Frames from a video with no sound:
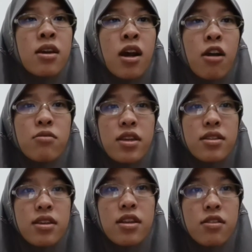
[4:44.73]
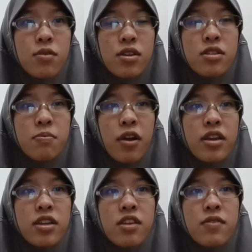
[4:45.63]
How they did it was by
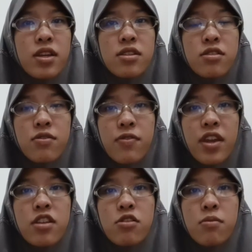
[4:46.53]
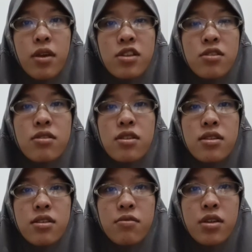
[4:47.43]
giving a survey to measure the
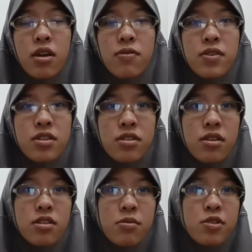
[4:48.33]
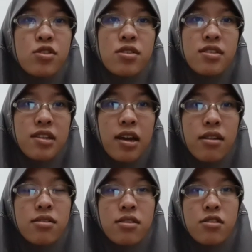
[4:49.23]
degree of each attribution
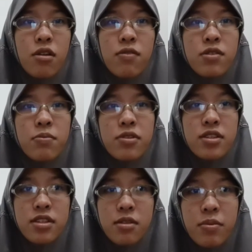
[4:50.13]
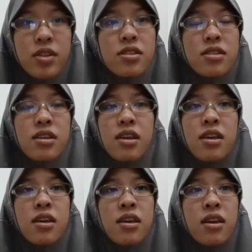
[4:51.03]
styles of the participants,
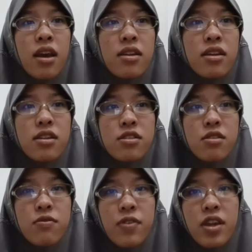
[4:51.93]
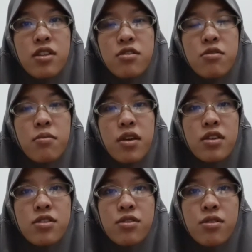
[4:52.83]
and then a survey to
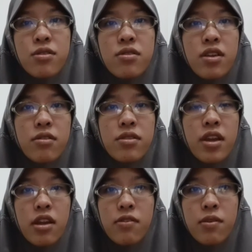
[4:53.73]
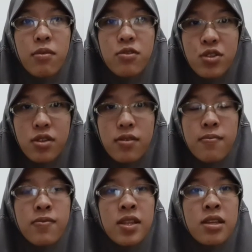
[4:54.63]
measure their negative emotion,
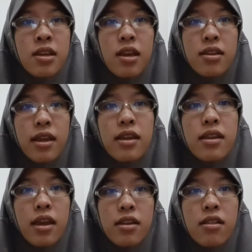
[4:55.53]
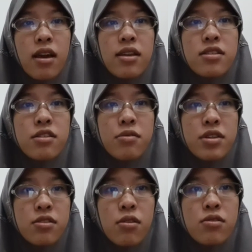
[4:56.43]
and then analyze the
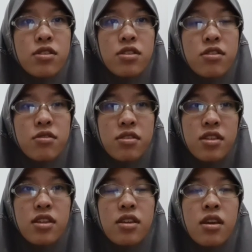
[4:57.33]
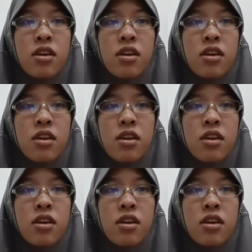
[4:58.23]
results to see